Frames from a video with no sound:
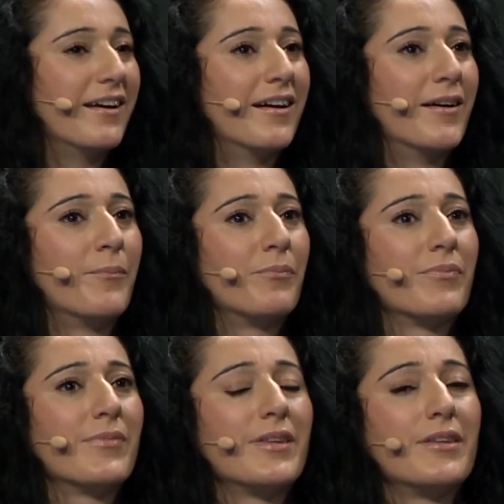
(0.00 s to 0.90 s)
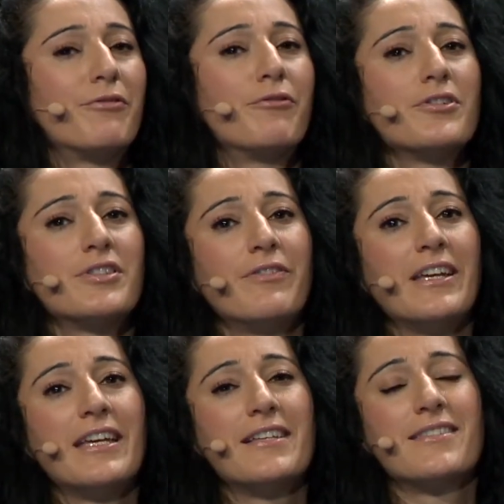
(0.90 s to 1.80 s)
The first
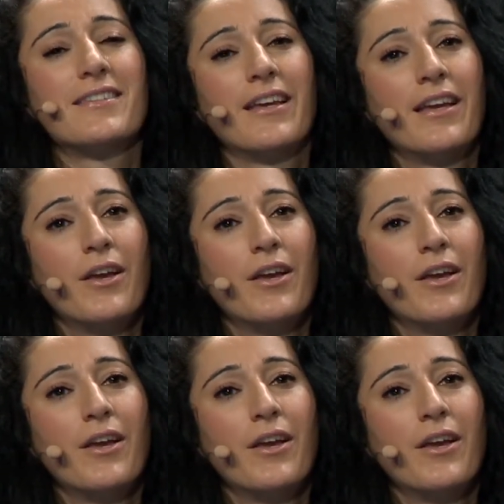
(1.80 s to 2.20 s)
thing is